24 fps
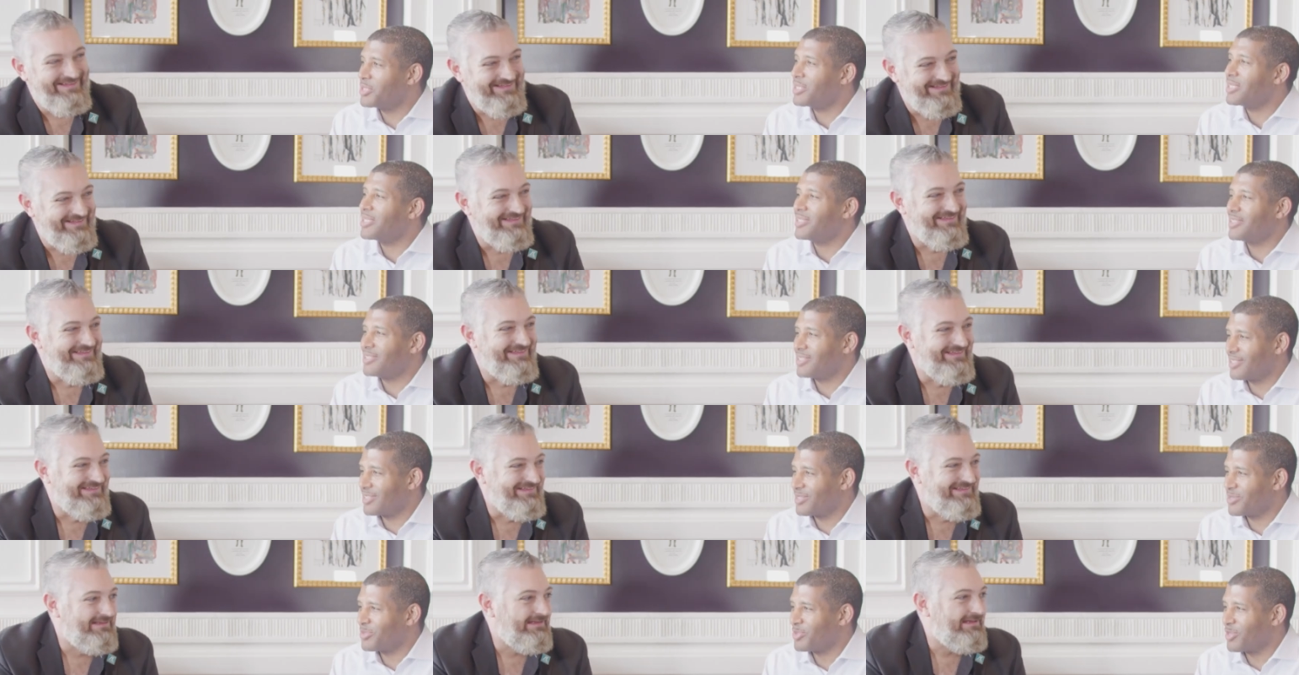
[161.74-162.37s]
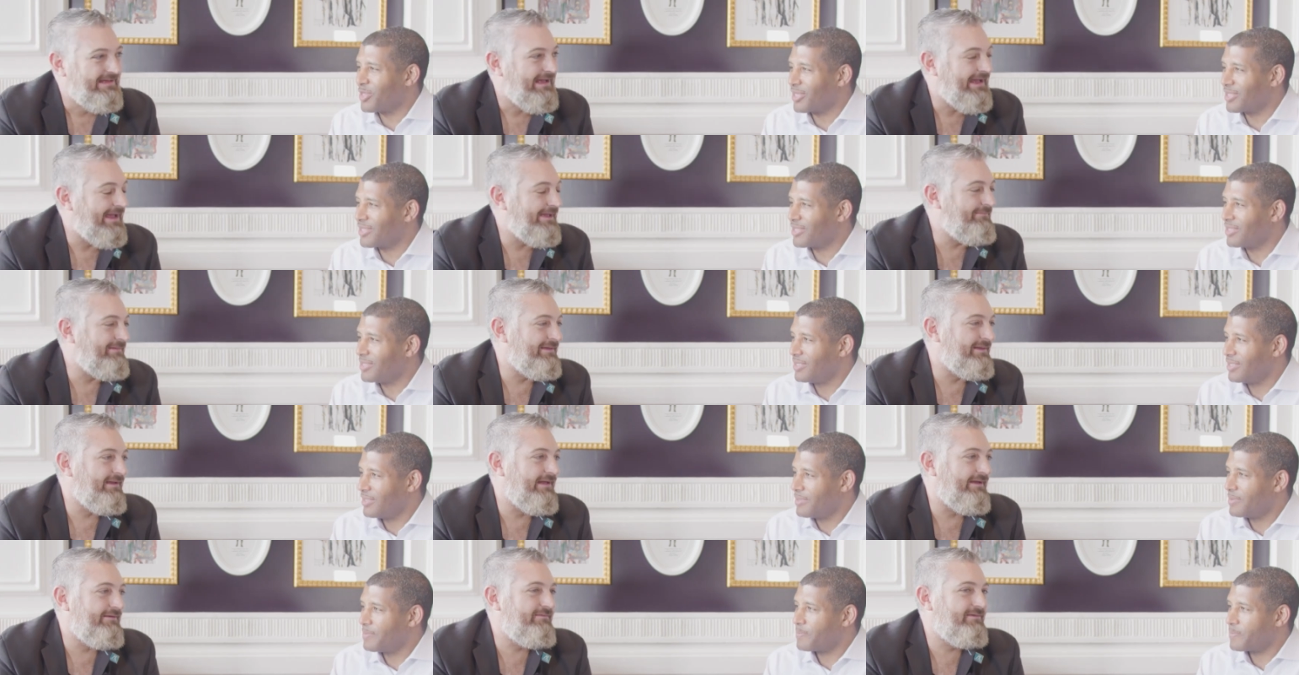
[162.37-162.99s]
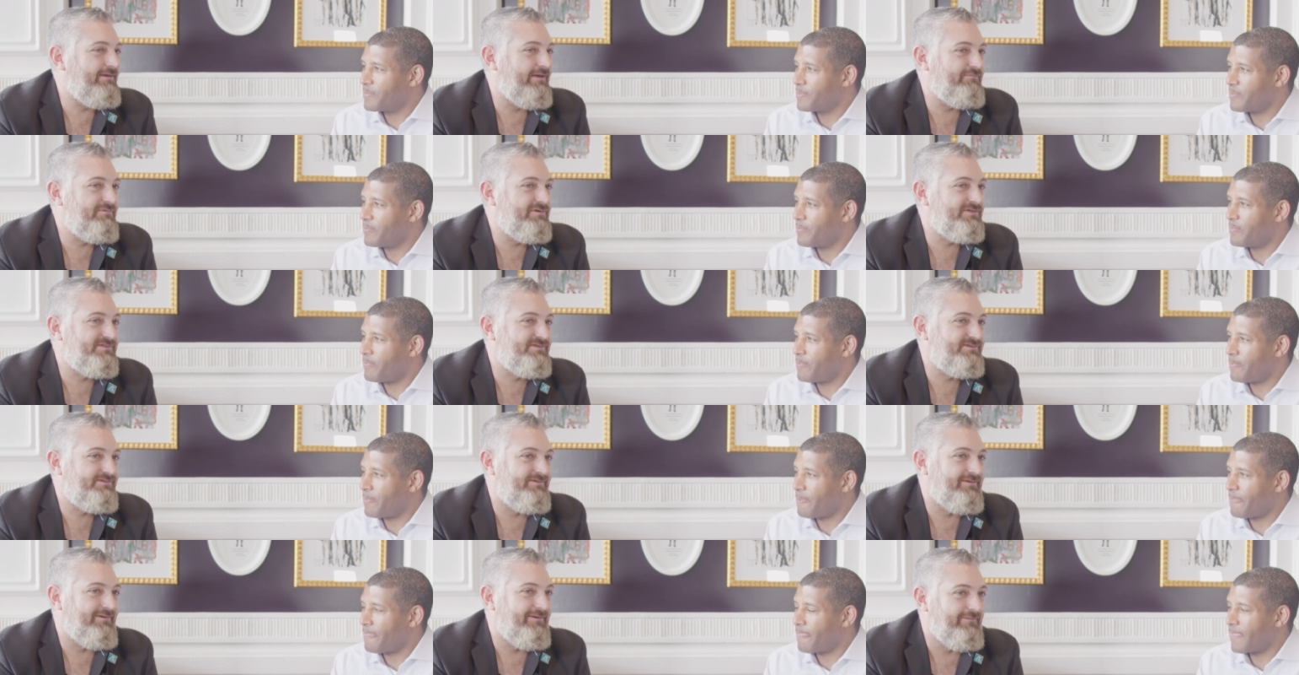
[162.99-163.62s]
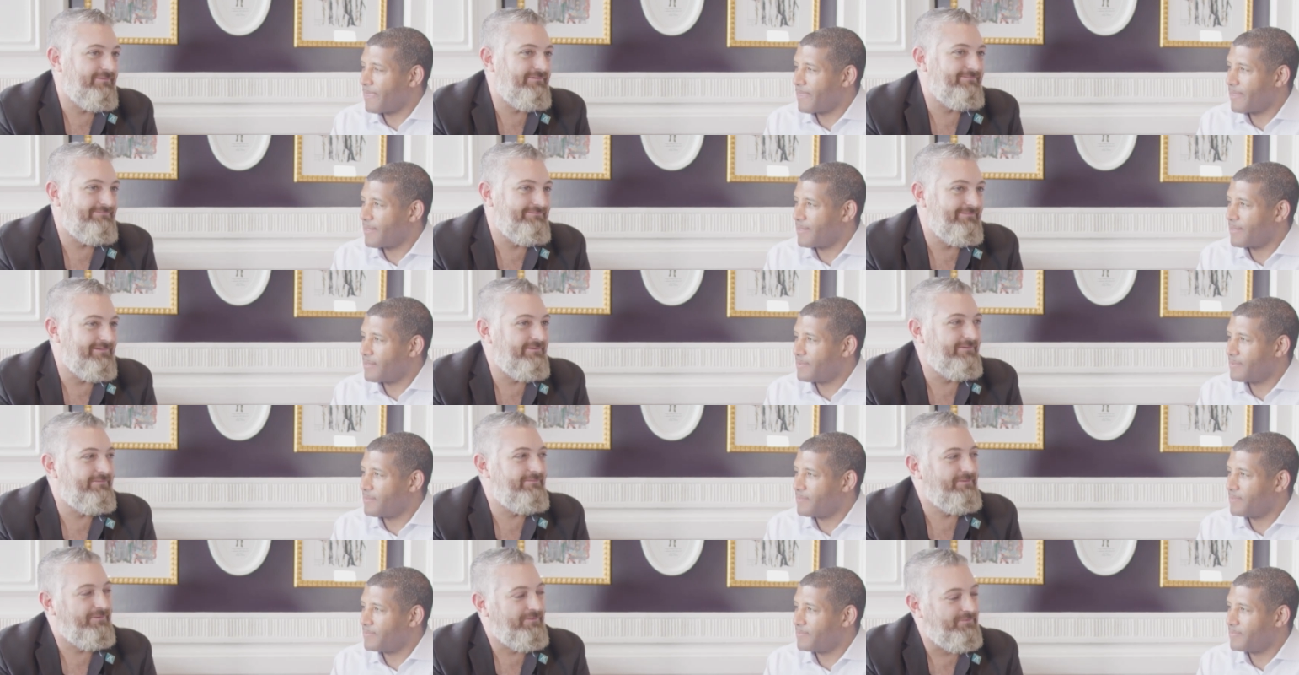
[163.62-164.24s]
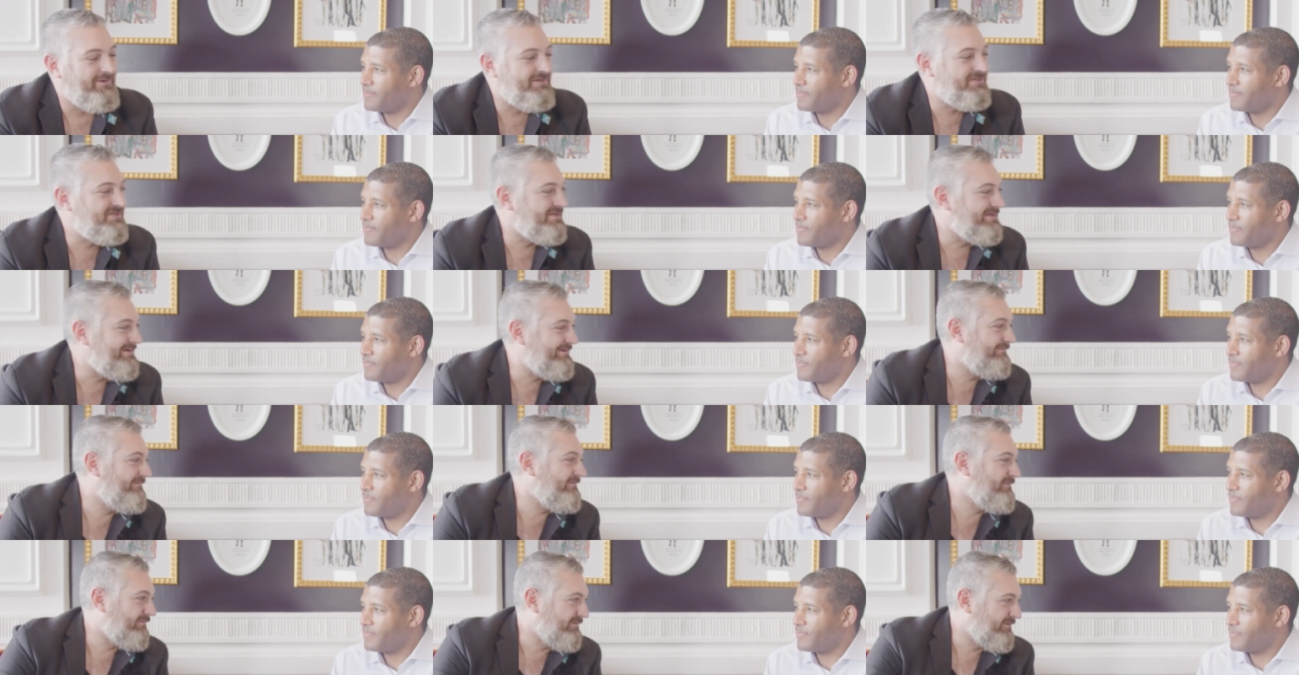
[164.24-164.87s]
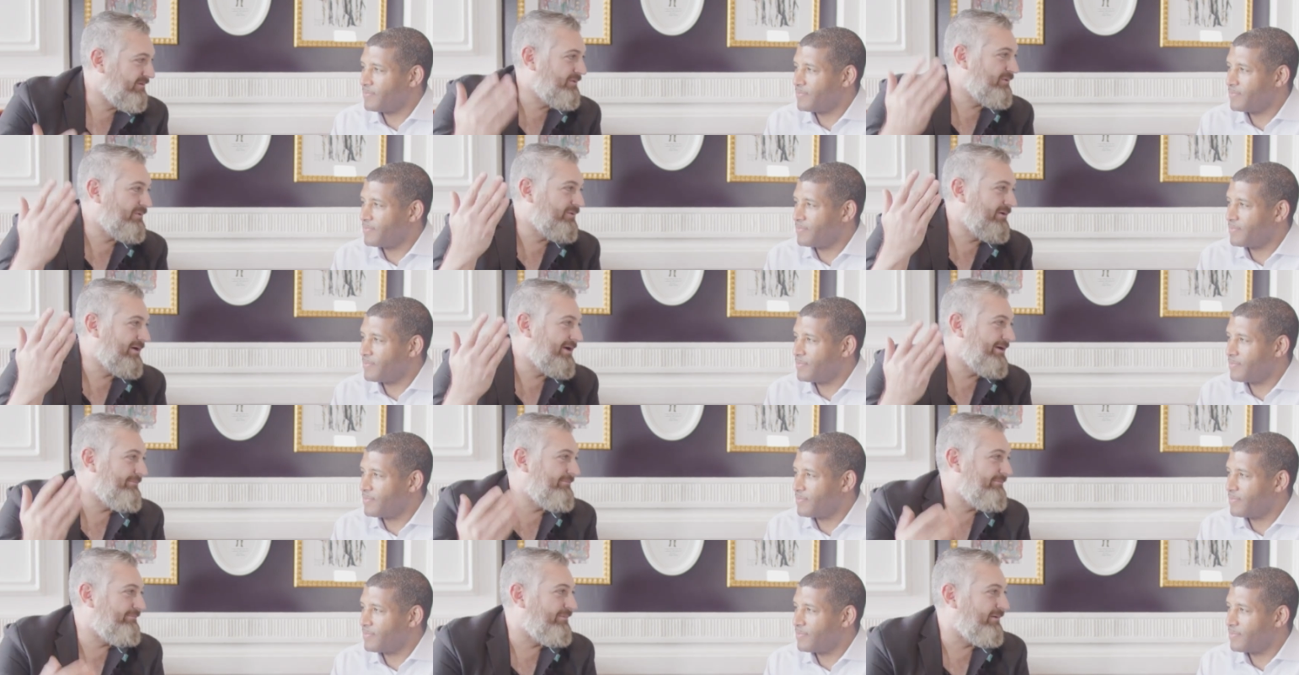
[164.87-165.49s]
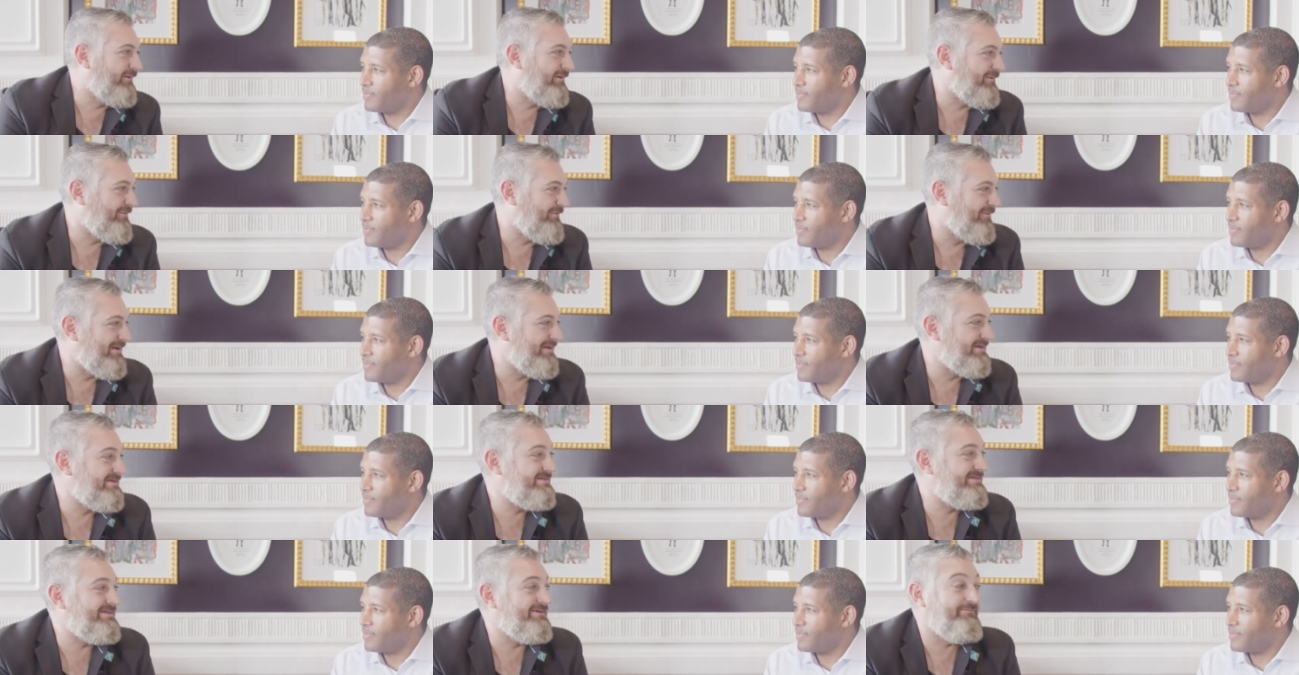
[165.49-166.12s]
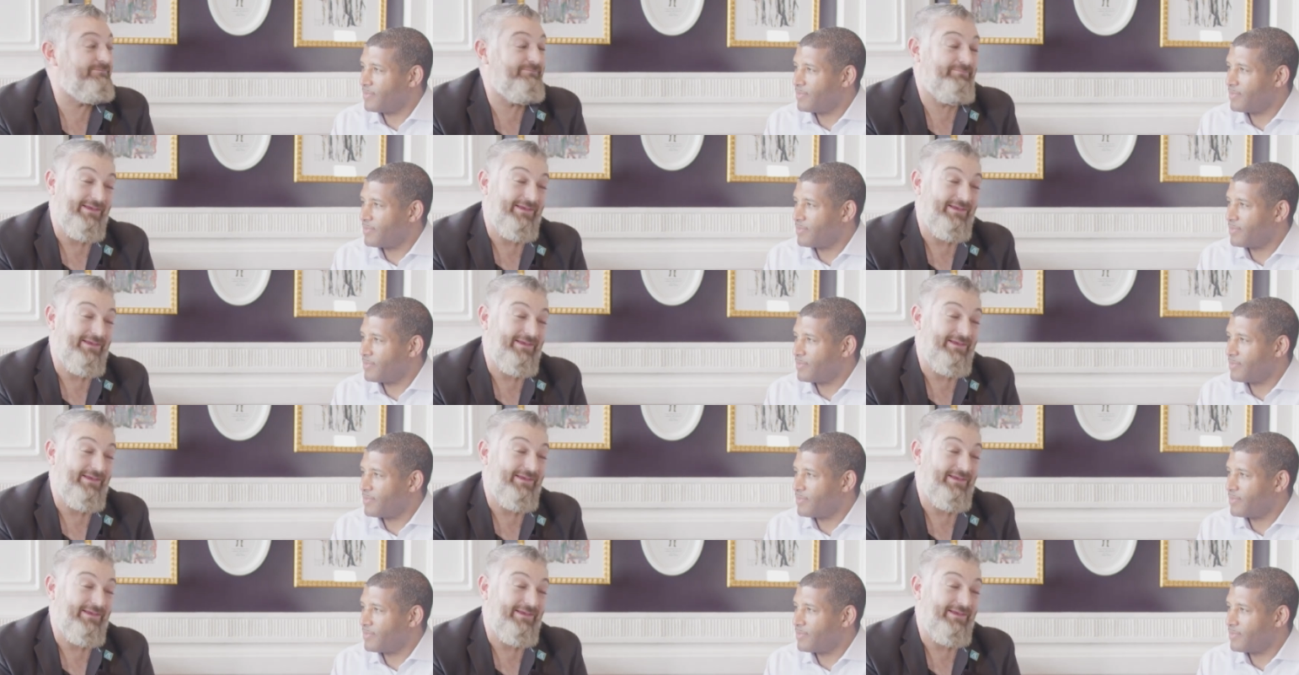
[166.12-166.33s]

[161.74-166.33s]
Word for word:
Speaker 1: diligence work. I mean, I, I was I uh, originally grew up, born and raised in